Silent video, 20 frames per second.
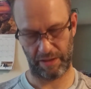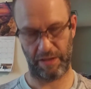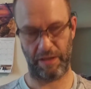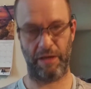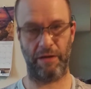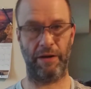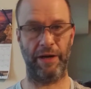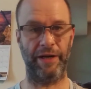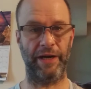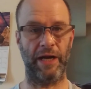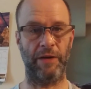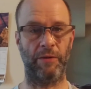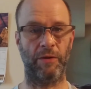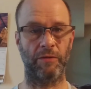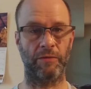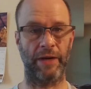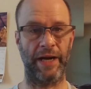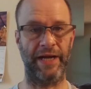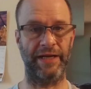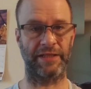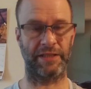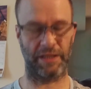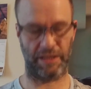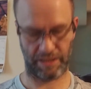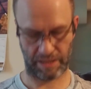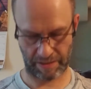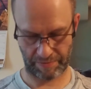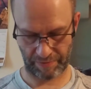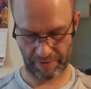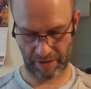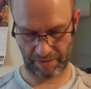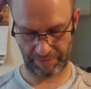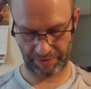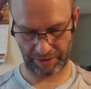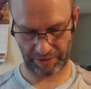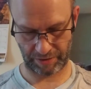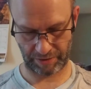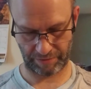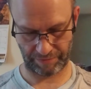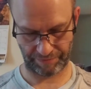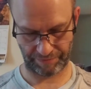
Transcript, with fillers: Alright, I won't rant. I promise.